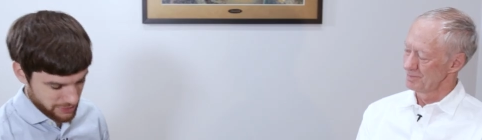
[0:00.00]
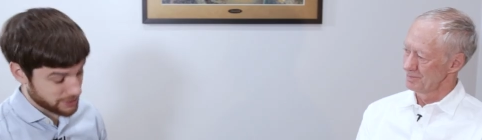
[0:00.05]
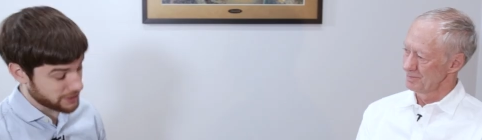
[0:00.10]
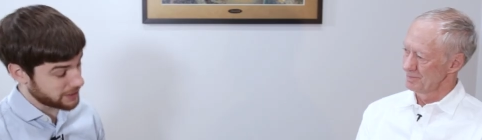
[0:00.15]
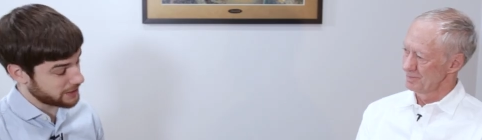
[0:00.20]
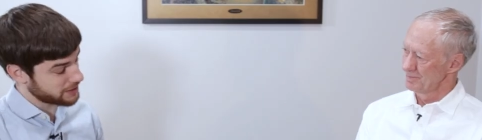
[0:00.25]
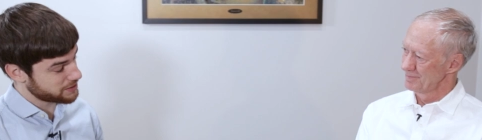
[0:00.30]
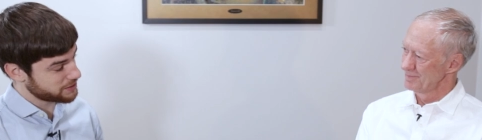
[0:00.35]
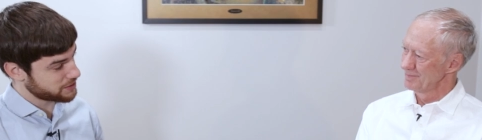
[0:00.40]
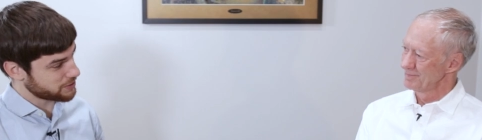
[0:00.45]

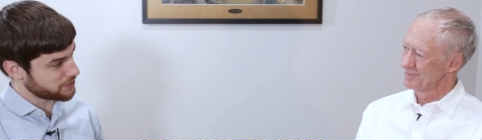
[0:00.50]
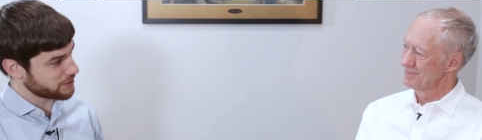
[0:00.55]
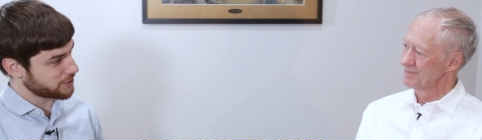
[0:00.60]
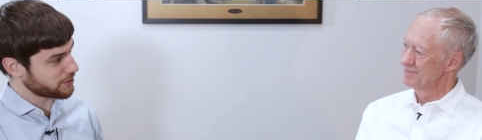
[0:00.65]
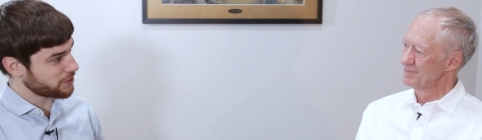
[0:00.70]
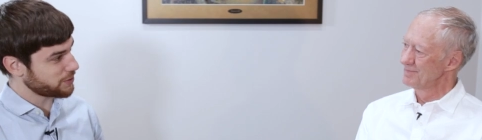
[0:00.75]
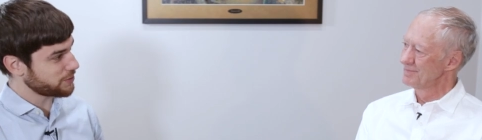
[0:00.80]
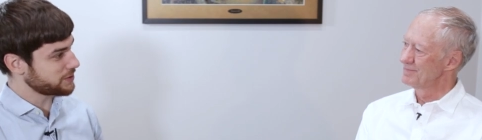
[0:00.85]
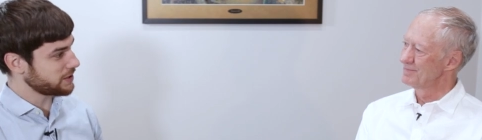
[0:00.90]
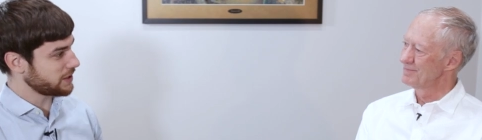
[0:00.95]
Speaker 1: Okay, so
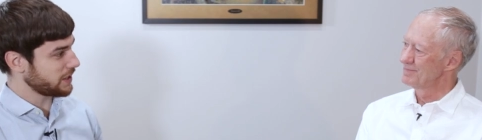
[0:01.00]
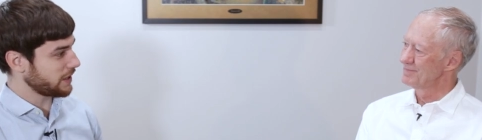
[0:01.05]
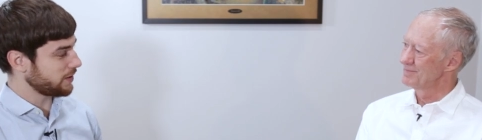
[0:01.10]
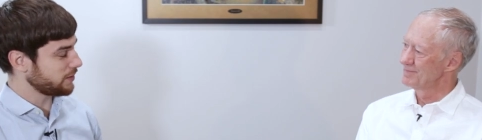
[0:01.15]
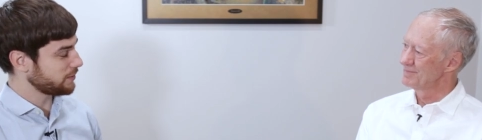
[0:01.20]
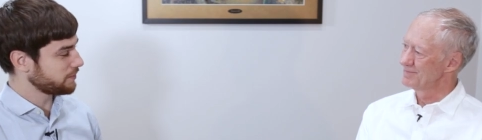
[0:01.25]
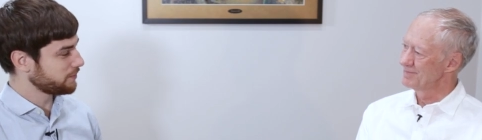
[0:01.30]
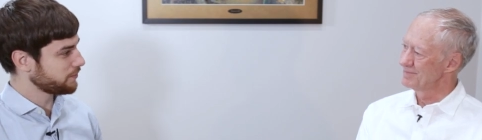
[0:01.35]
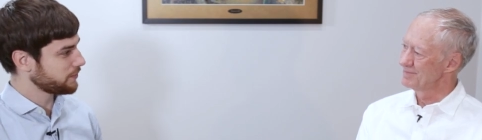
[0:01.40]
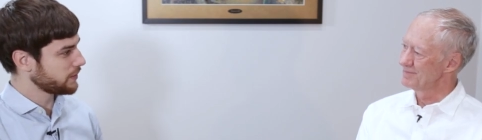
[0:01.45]
to close it
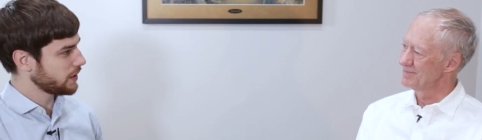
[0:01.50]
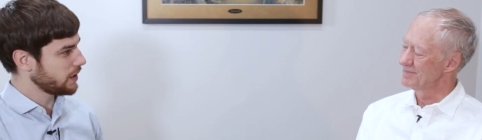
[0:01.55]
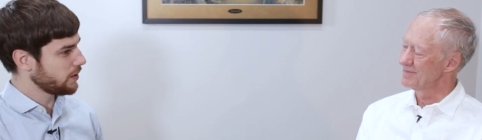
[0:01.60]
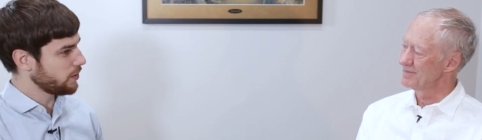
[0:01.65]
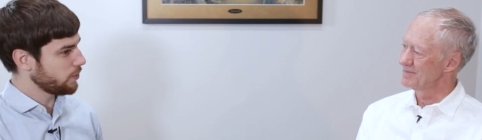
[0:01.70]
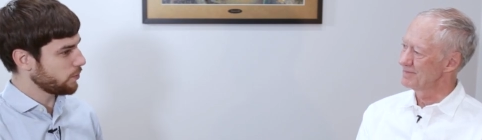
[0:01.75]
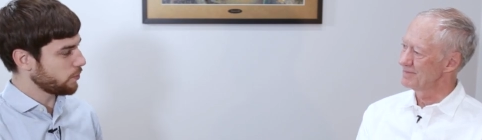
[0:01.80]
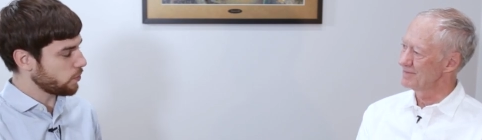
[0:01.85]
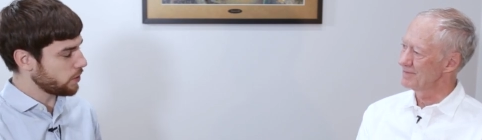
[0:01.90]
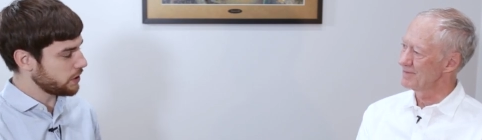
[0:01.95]
out,
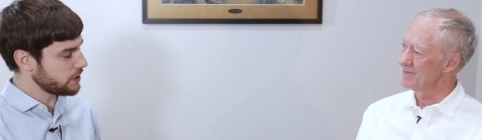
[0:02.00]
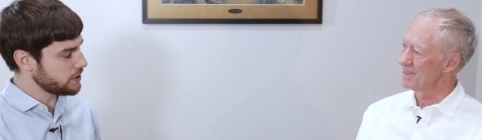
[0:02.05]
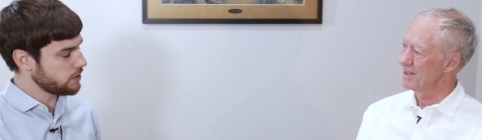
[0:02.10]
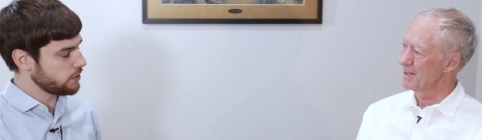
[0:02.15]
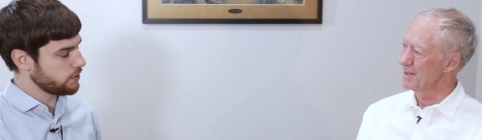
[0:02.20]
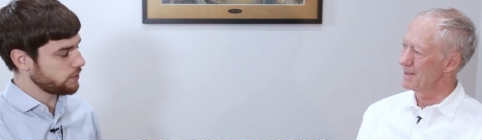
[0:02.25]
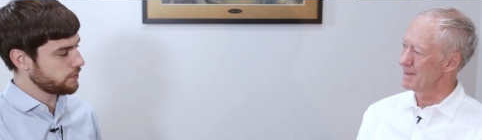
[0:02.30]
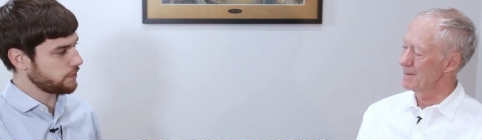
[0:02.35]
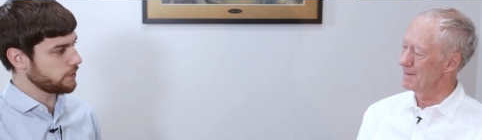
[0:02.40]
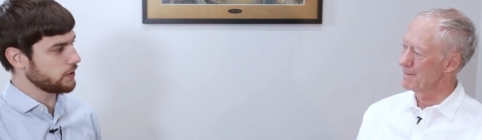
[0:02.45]
what
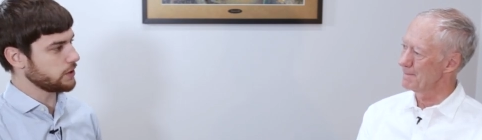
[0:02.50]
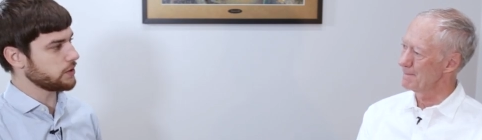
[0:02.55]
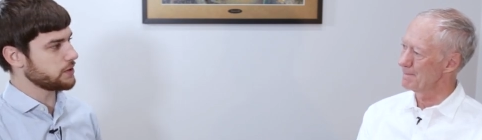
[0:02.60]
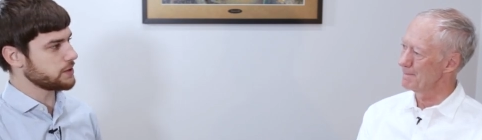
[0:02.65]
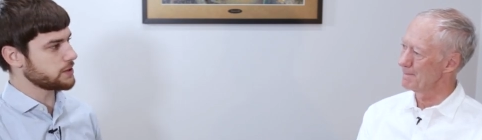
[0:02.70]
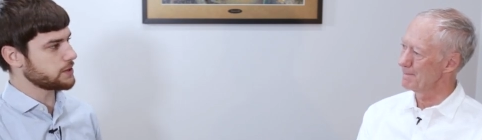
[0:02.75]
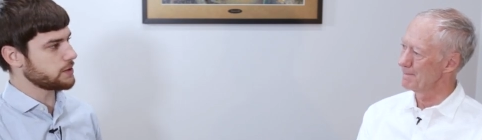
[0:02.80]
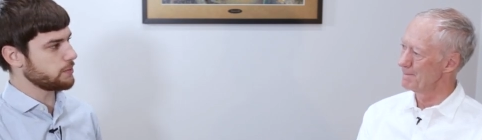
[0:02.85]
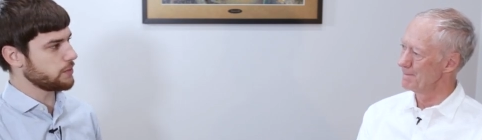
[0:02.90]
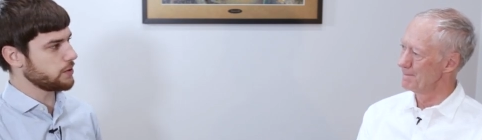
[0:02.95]
do you
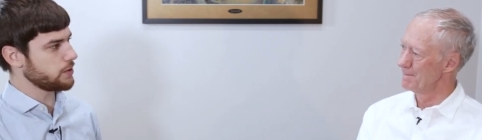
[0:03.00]
feel is the